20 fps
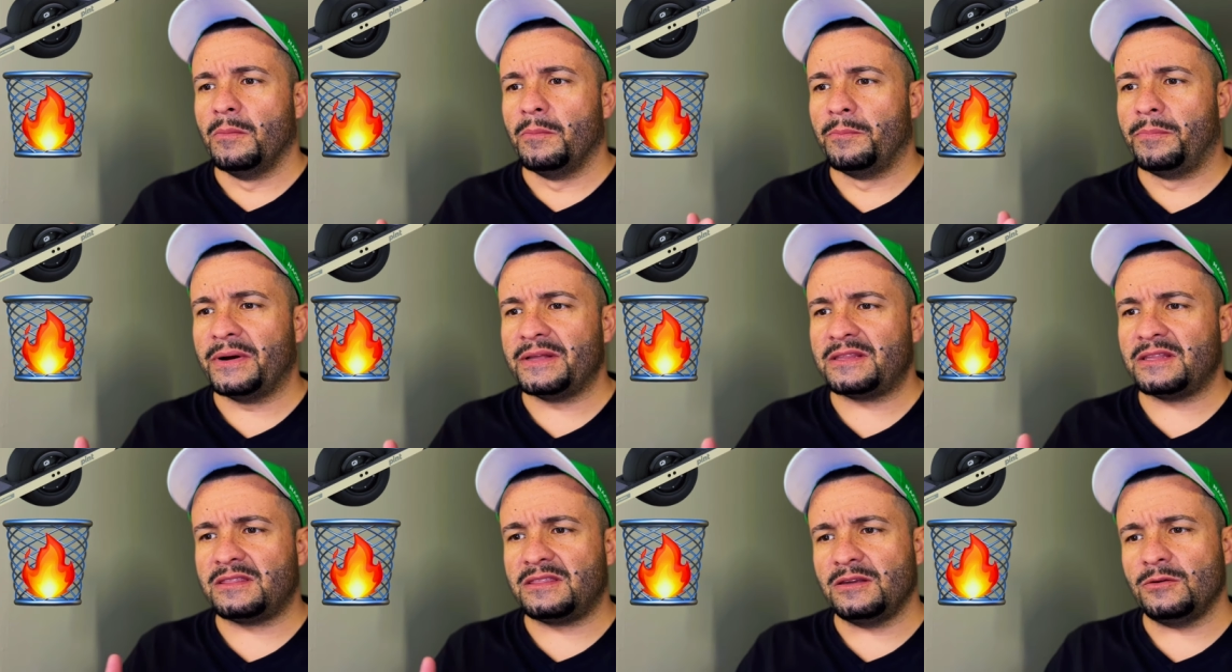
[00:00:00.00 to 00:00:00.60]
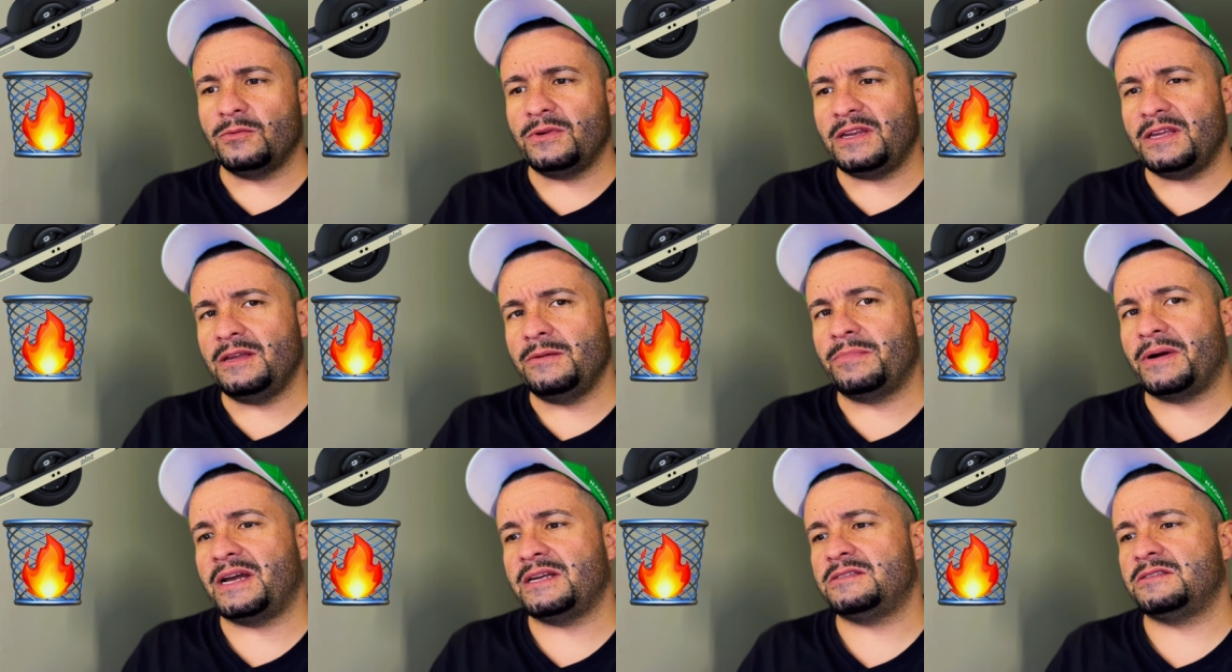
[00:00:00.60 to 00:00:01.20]
But the thing with
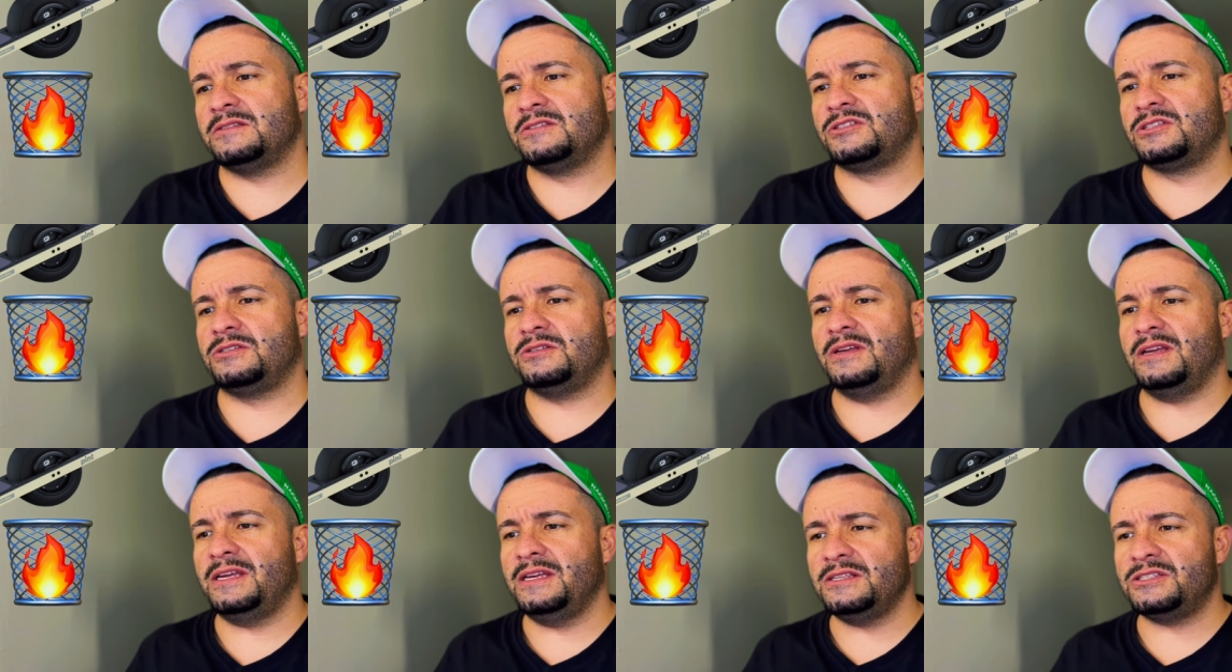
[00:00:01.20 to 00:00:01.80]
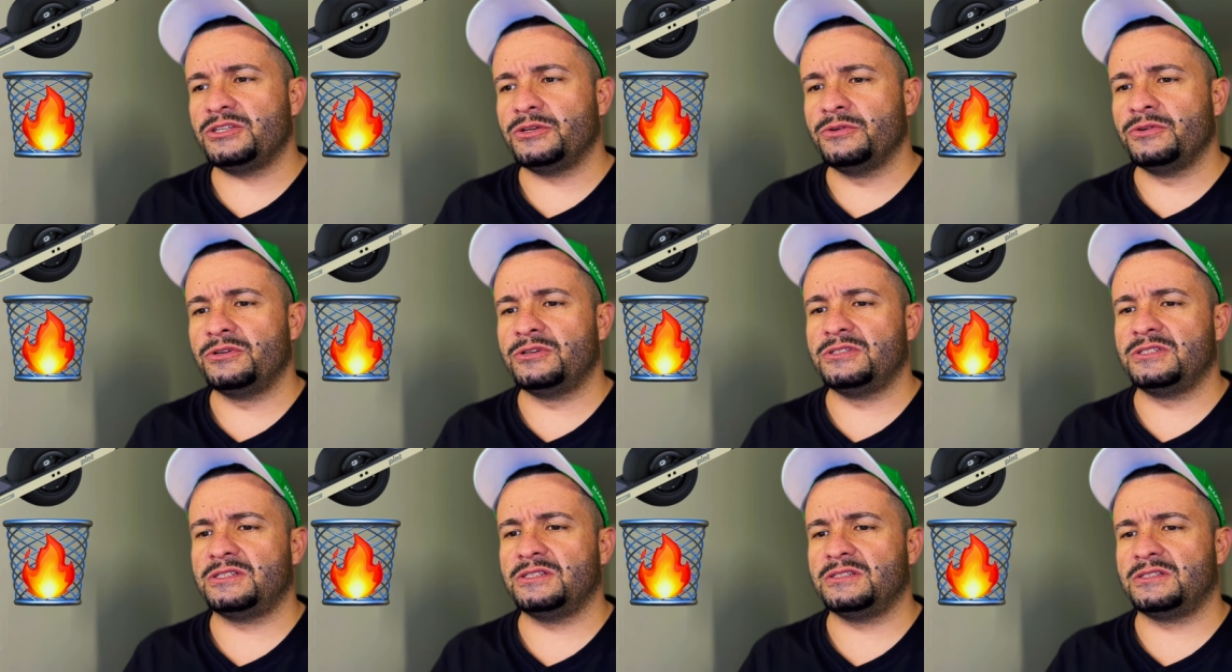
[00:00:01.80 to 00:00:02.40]
e-bikes and
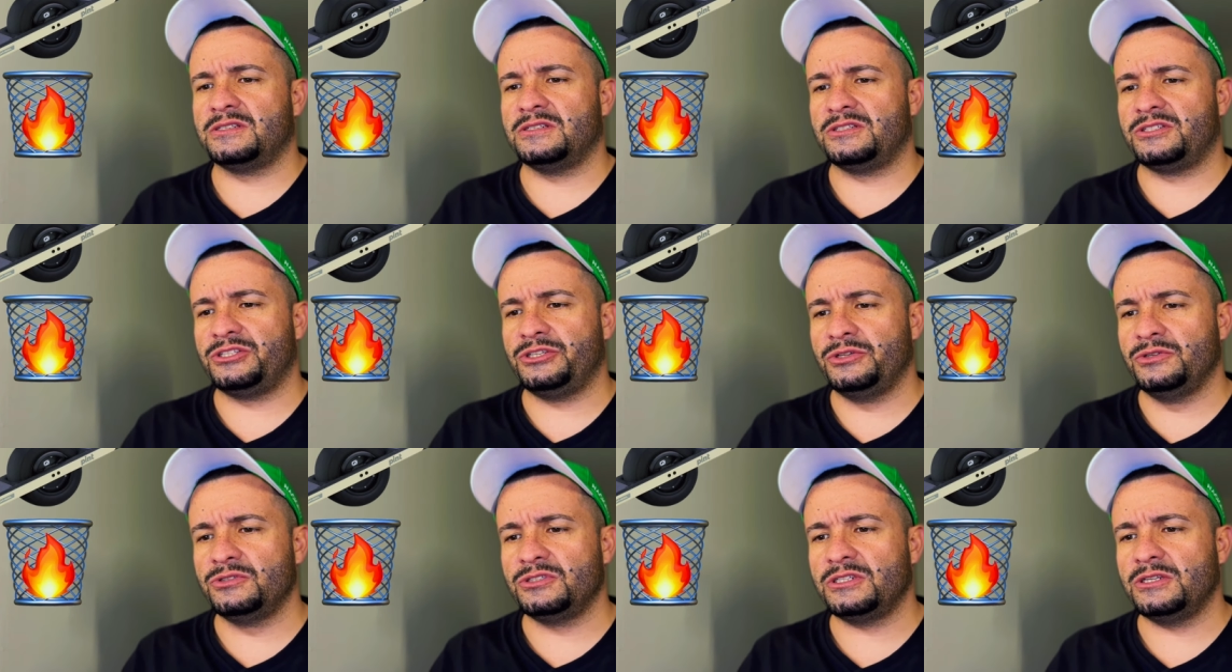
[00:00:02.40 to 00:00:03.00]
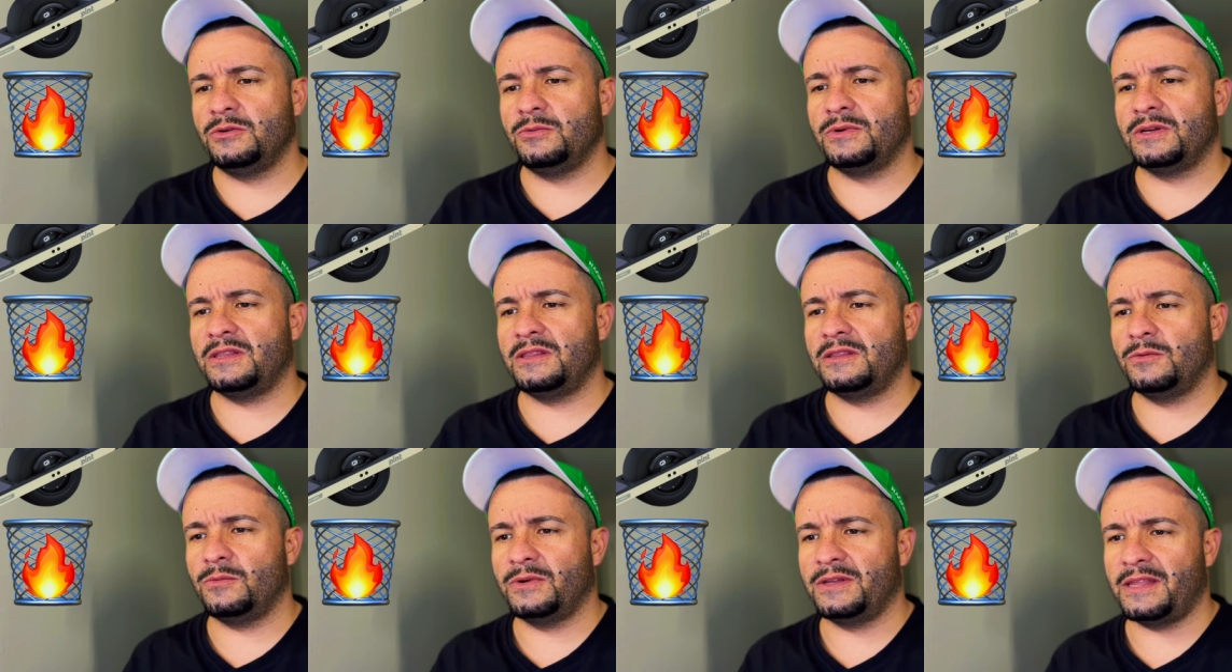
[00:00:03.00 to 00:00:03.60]
e-scooters is it's usually
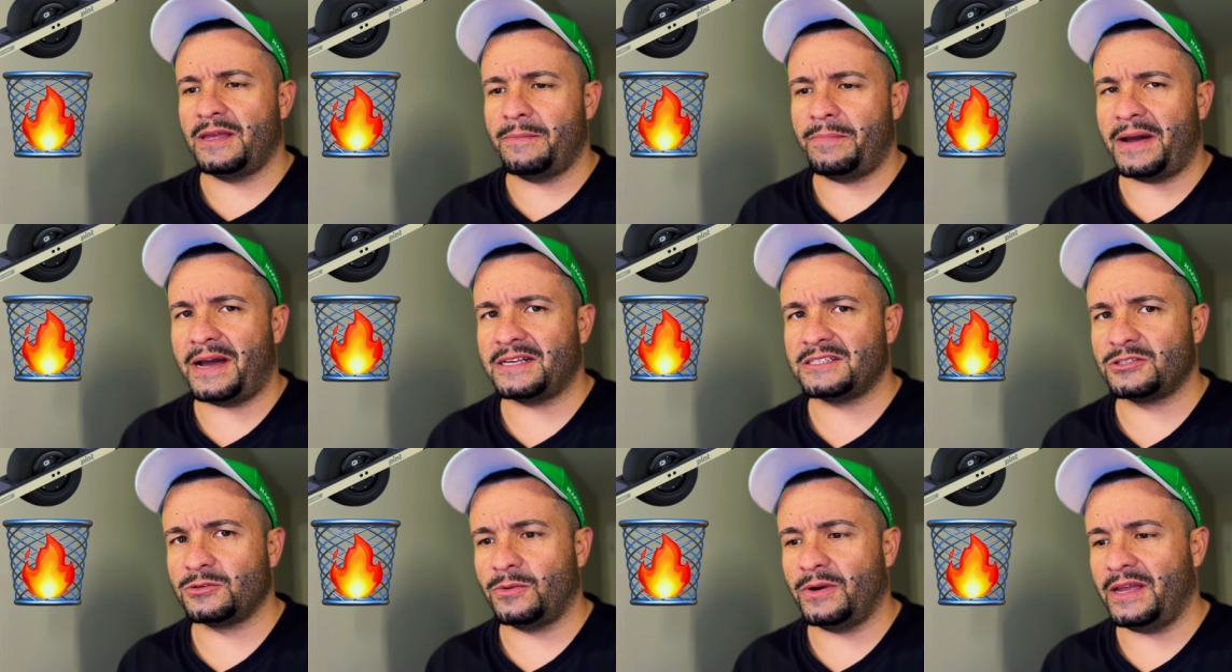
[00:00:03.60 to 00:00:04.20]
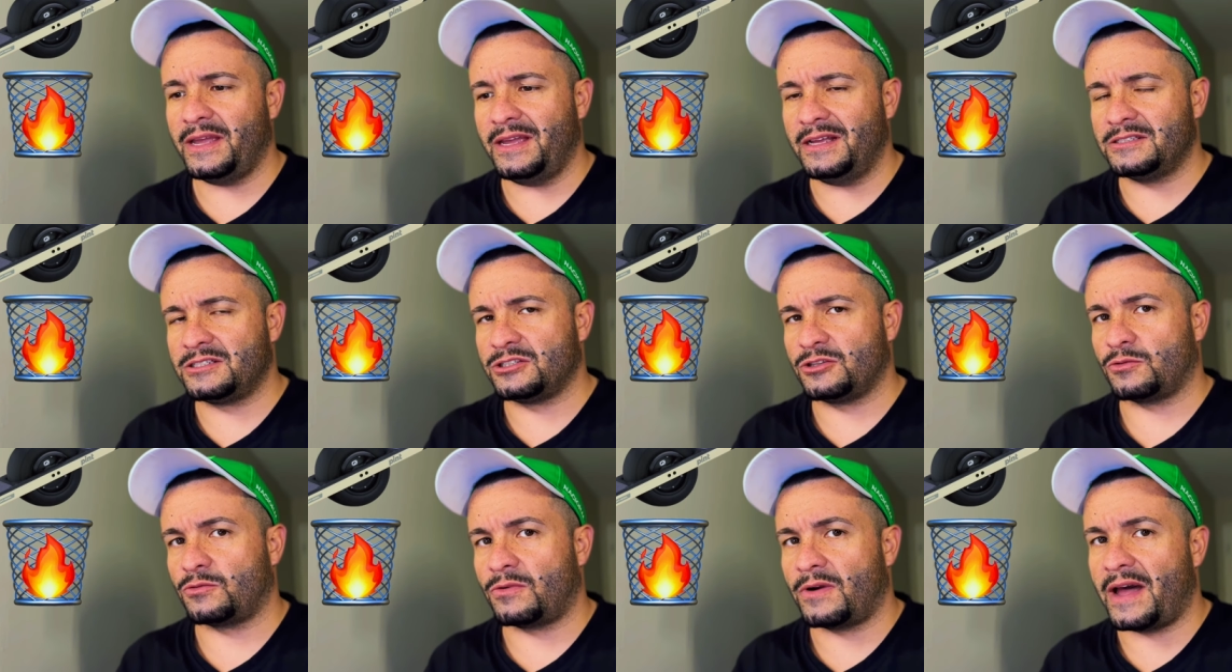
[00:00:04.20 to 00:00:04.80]
when when they pass away, it's
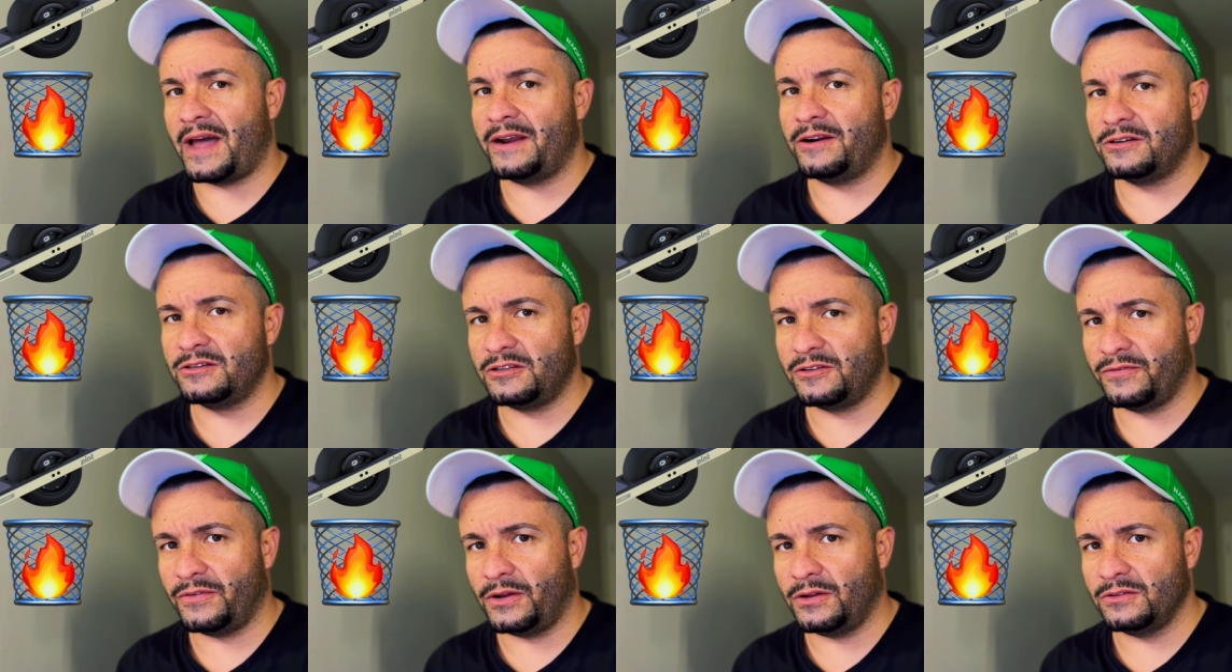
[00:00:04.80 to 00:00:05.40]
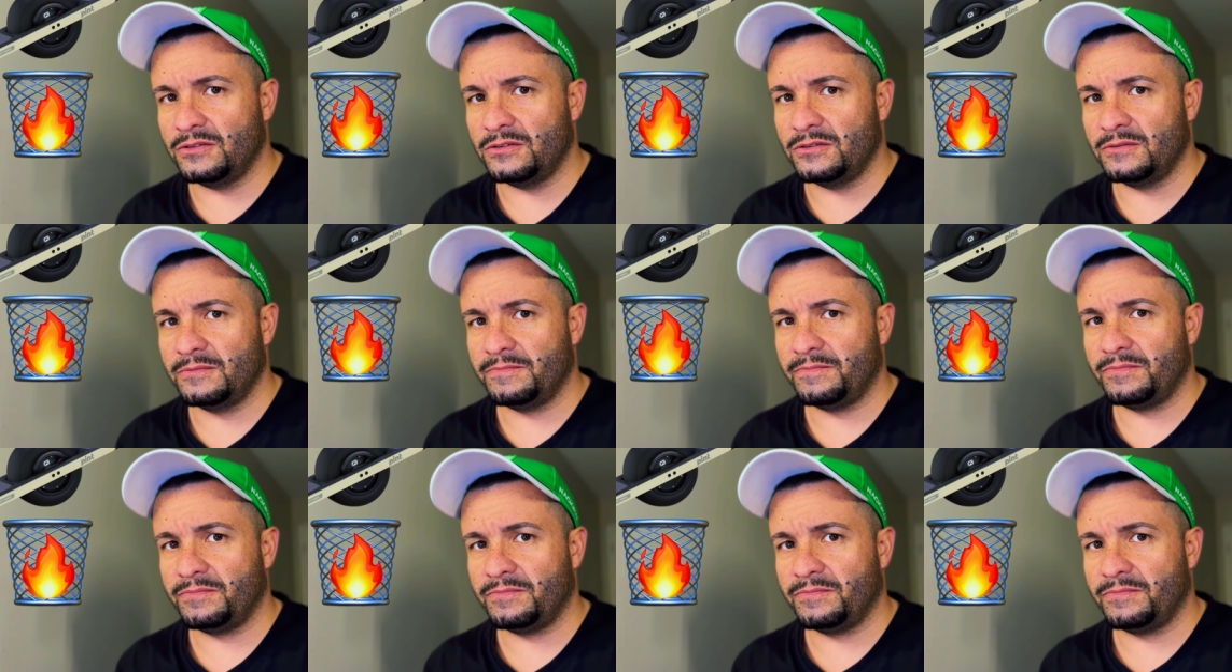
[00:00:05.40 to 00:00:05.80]
the rider's fault.